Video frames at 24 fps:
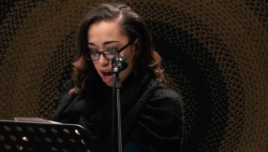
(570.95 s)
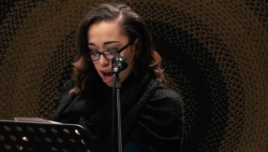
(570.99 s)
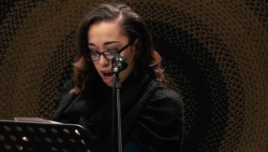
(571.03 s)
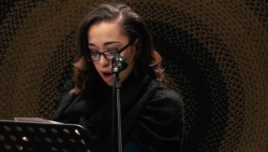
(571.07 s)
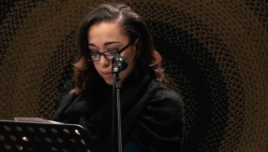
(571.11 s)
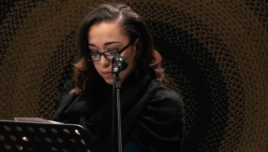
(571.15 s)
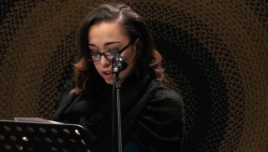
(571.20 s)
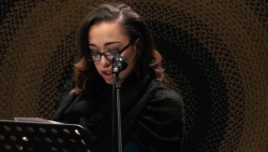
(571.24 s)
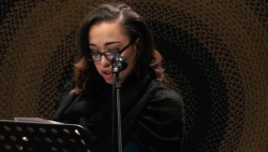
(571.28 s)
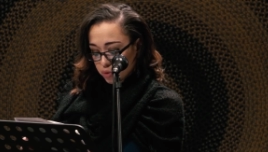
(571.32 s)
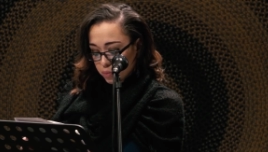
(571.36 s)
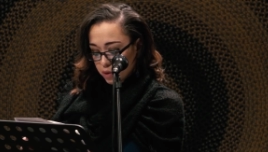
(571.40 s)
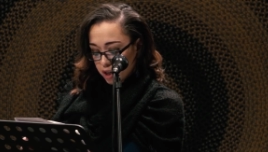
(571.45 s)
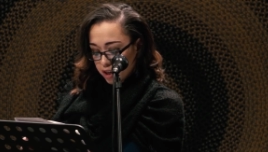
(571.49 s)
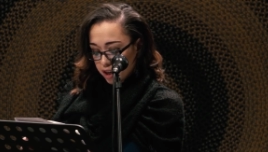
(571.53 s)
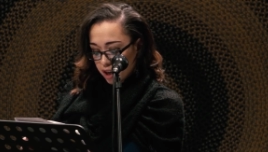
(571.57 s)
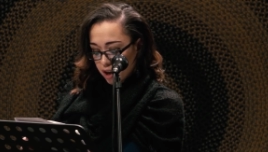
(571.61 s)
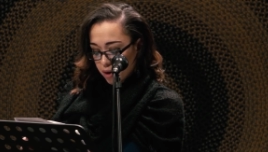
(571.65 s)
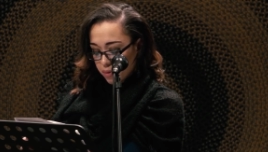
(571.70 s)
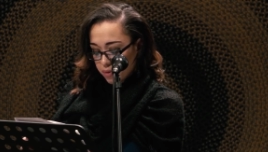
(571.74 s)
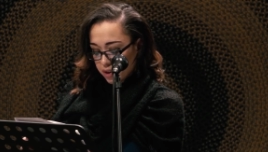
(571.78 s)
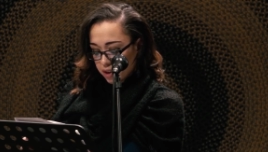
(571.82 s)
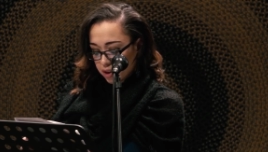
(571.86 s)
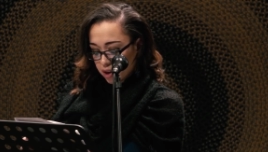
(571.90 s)
How much
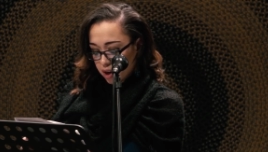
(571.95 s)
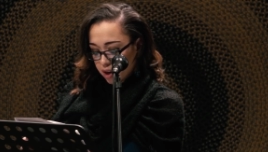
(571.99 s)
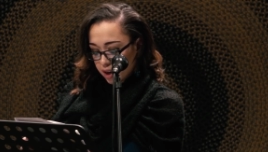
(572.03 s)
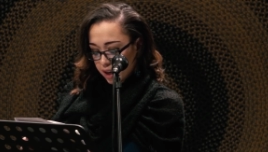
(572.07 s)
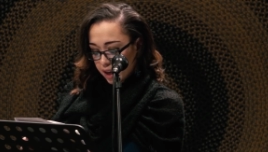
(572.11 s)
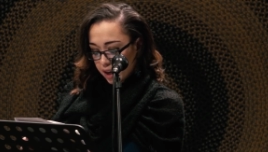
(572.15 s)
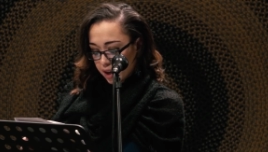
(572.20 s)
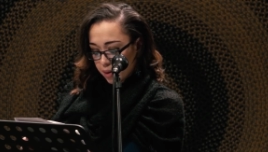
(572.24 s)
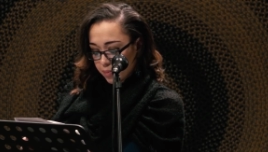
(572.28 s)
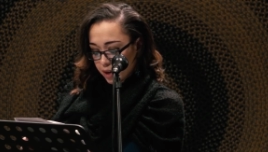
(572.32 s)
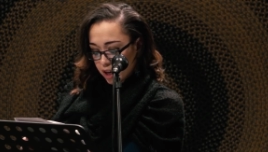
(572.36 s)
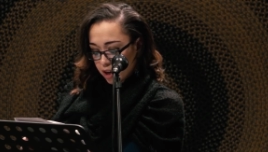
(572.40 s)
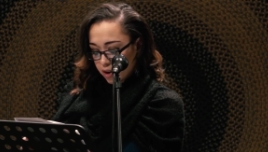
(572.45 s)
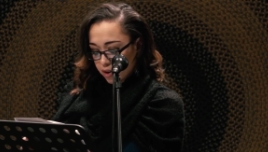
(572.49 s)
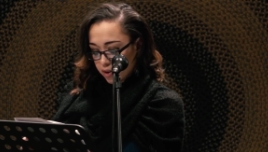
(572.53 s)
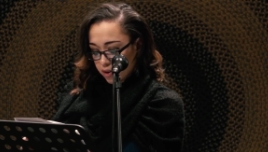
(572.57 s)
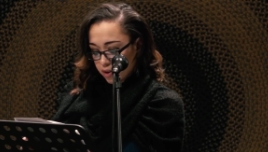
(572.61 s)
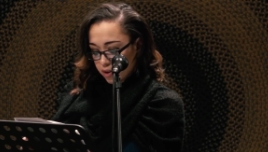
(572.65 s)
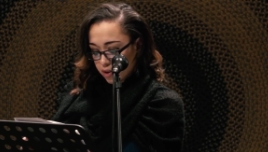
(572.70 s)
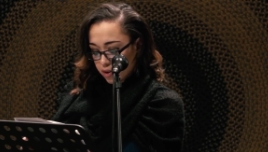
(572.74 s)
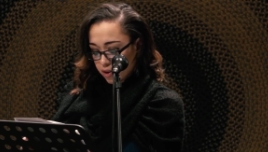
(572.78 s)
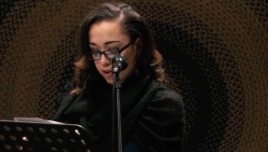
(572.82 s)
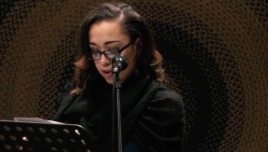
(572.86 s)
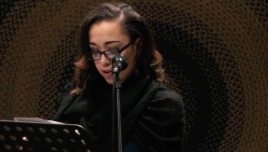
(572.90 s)
money are we talking about?
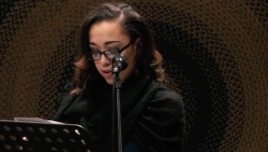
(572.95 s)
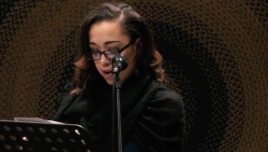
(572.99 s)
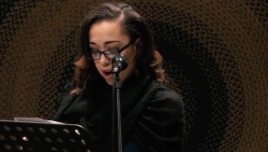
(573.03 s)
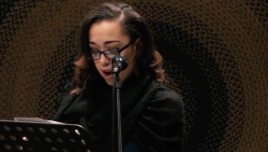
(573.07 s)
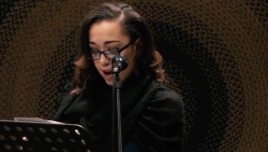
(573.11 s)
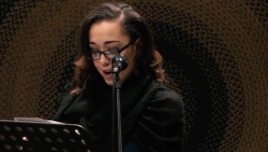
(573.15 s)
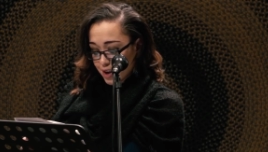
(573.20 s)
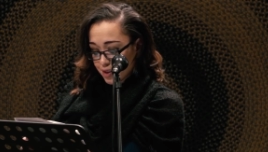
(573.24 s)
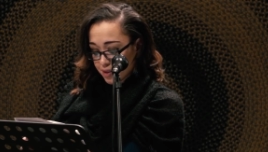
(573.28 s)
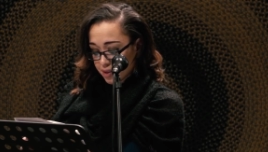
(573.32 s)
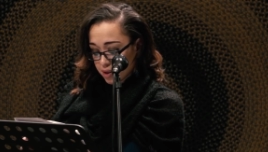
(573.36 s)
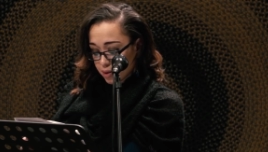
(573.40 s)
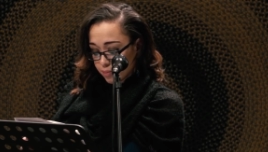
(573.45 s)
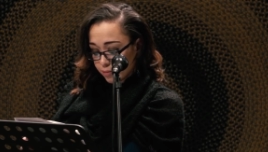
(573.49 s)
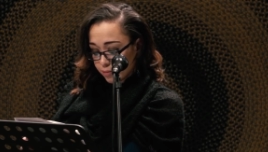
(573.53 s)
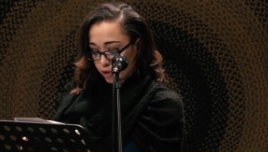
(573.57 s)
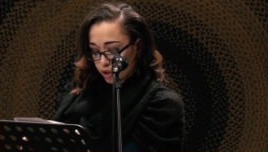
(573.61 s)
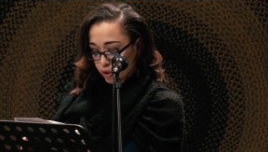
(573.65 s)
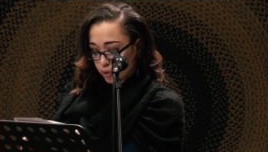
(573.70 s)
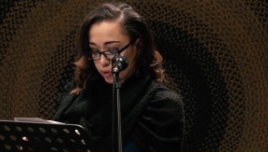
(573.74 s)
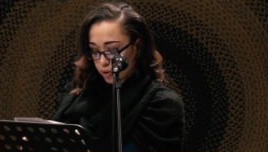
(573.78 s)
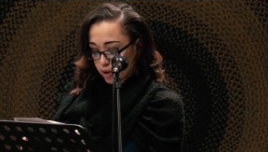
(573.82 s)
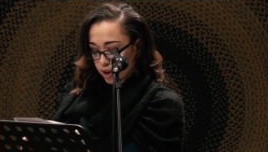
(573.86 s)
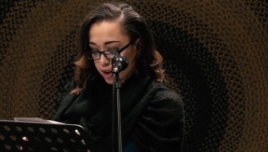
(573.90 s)
Her eyes, I'm
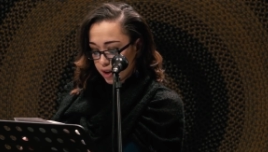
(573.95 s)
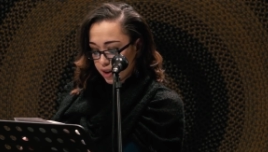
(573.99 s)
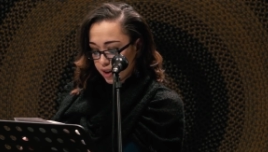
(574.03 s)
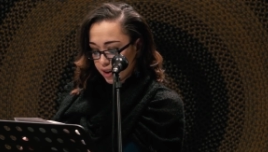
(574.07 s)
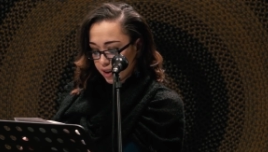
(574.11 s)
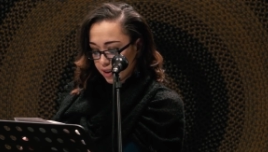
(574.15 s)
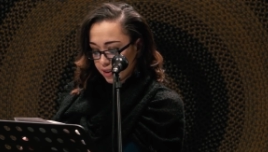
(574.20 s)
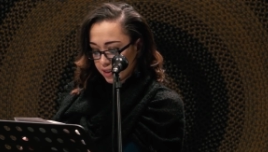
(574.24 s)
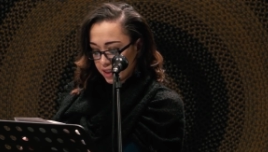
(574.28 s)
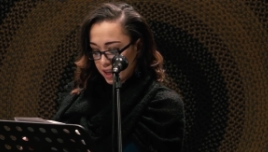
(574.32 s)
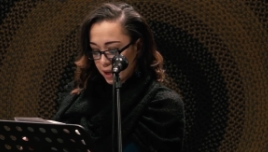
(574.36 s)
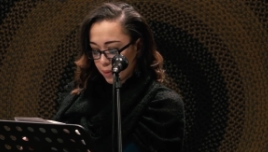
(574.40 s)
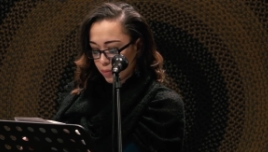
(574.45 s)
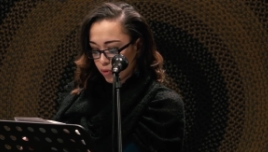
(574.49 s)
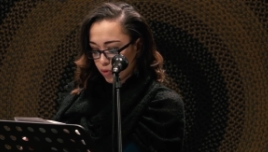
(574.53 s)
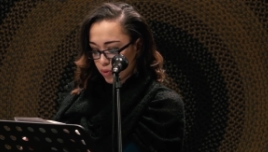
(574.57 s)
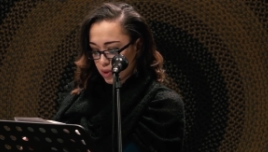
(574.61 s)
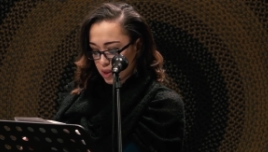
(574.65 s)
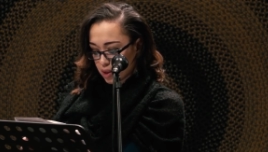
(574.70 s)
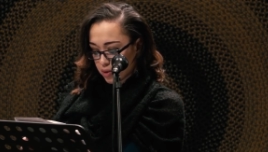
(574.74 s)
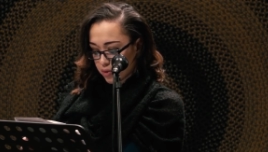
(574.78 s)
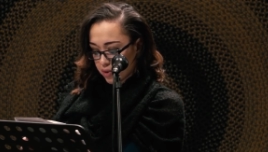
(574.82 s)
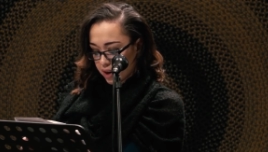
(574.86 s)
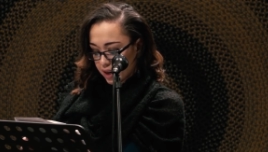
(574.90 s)
sure, gleamed
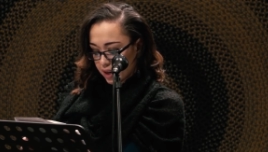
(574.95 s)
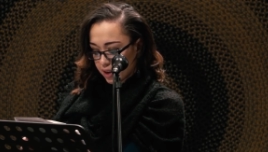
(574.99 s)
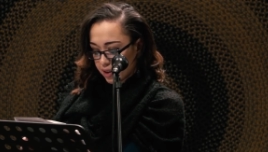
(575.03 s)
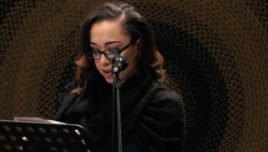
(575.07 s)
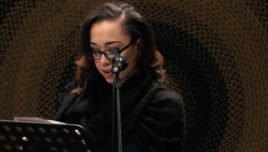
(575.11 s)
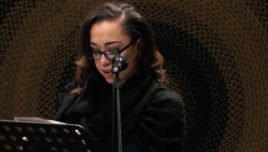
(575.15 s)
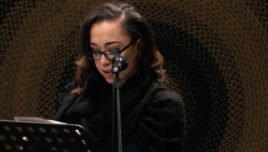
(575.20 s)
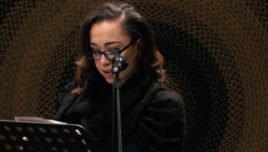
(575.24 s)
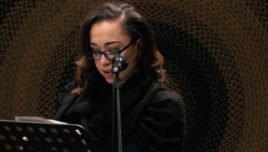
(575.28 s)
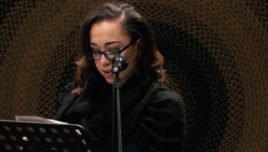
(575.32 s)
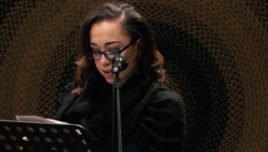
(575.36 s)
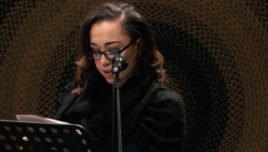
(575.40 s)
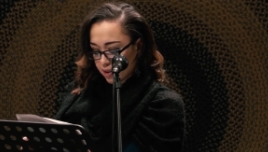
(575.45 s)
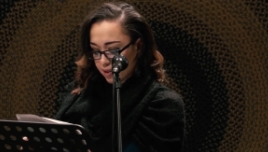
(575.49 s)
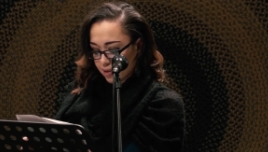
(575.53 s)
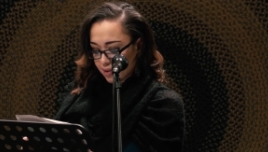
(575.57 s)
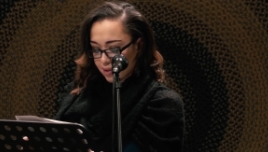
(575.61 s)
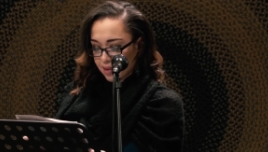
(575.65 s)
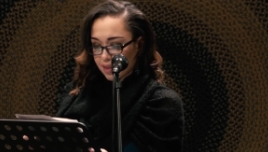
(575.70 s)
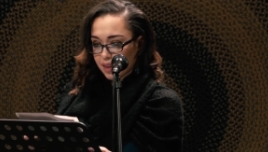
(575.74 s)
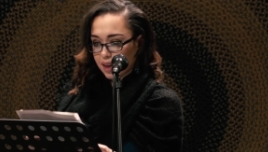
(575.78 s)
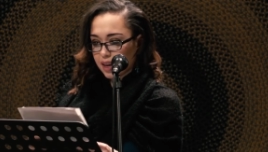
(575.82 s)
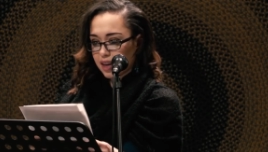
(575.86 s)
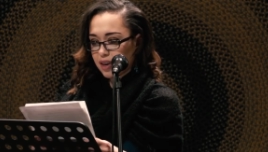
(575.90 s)
with greed.
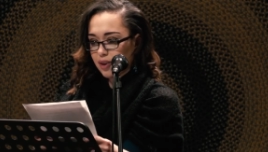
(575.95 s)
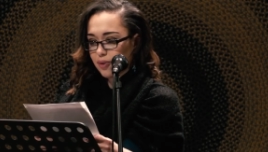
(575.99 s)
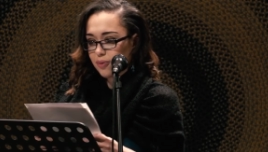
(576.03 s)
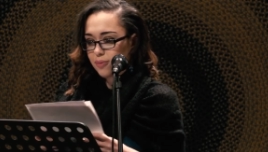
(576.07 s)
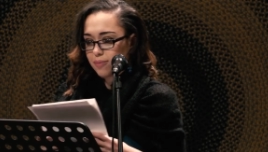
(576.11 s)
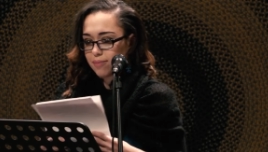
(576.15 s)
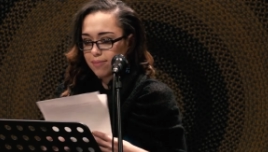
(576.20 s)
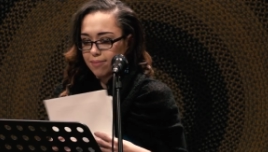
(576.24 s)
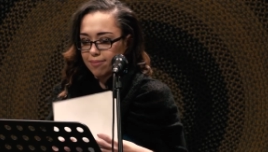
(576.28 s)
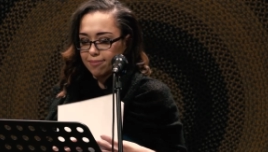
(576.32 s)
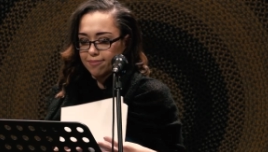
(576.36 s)
Thank you.